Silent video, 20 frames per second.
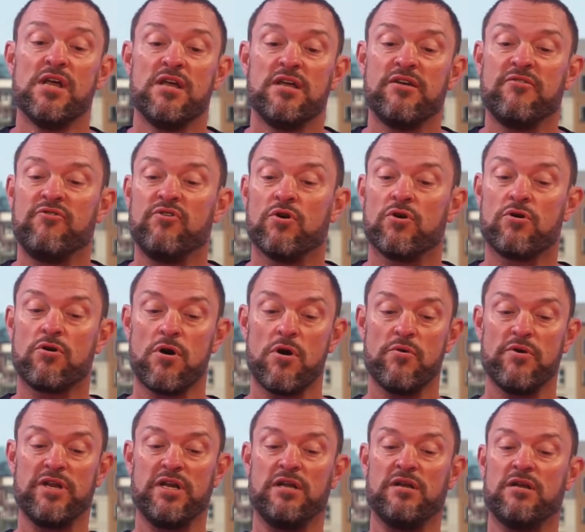if you're
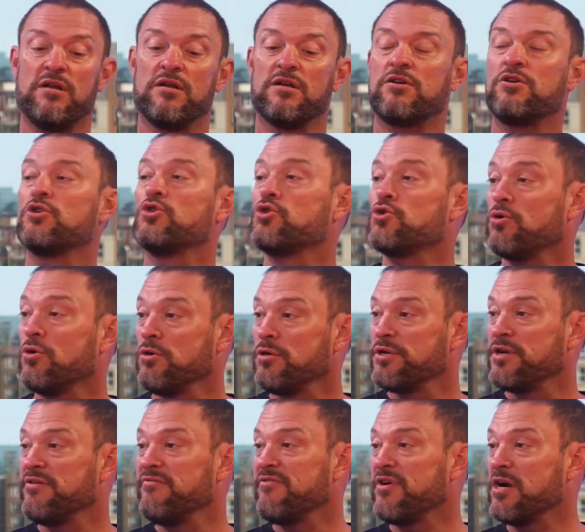growing it in a
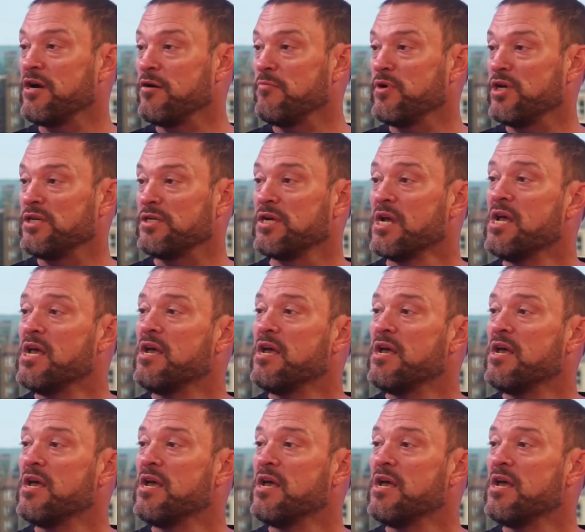controlled environment.